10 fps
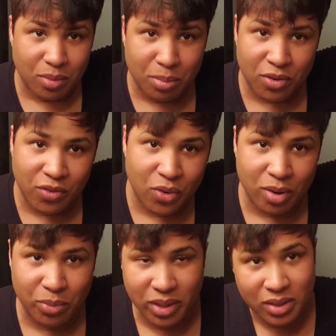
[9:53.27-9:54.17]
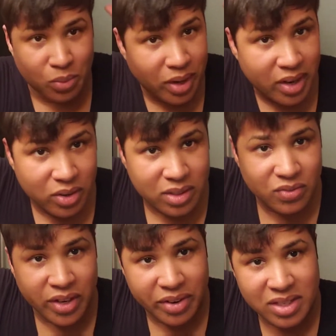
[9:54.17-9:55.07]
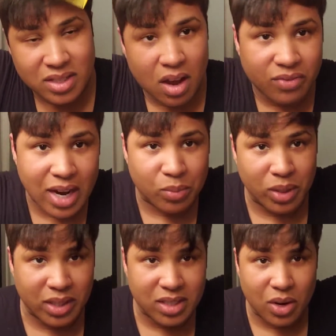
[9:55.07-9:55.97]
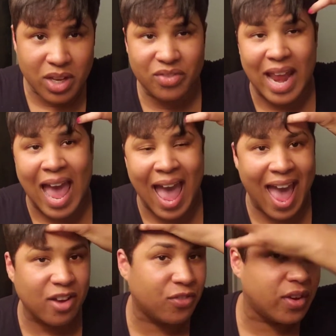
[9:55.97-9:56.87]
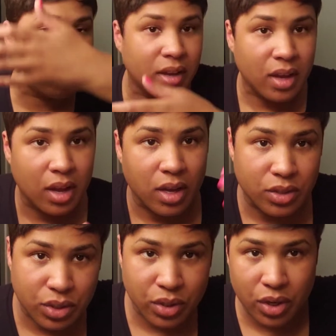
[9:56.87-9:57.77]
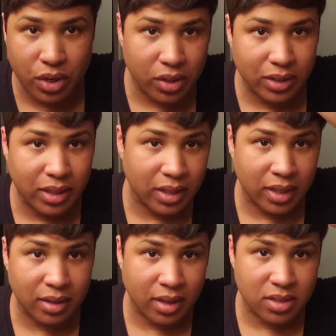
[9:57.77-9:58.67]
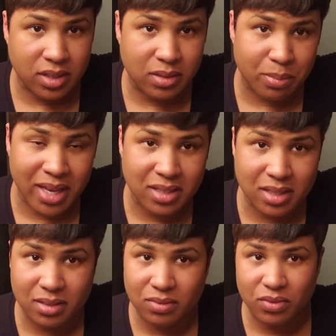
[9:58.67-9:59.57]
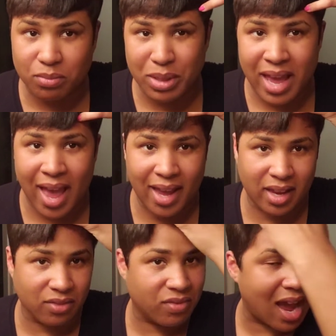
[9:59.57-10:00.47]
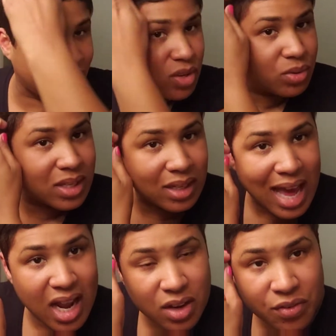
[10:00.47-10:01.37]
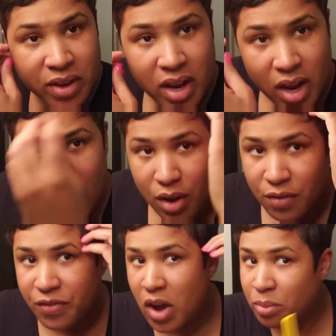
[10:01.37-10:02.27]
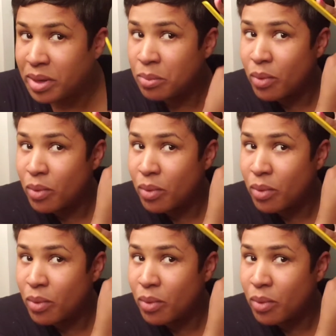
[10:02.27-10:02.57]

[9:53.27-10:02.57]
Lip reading: perform really well. It's very soft. I really don't even have to curl it. It just makes it behave. I've used a lot of foaming